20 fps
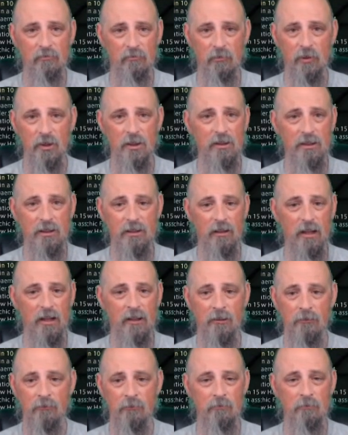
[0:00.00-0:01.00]
Really,
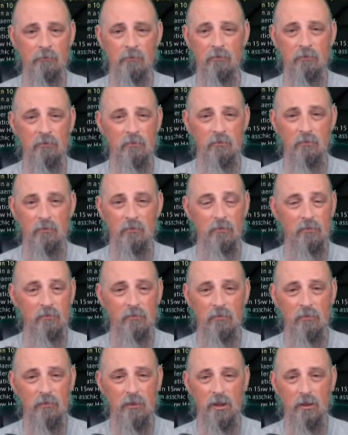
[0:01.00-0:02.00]

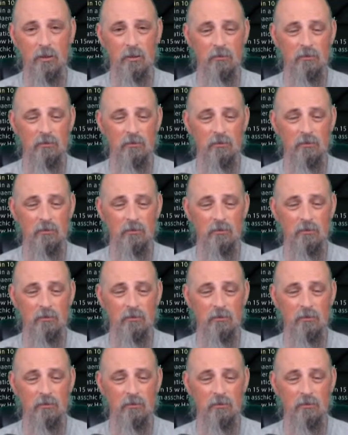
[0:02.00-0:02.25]
you know,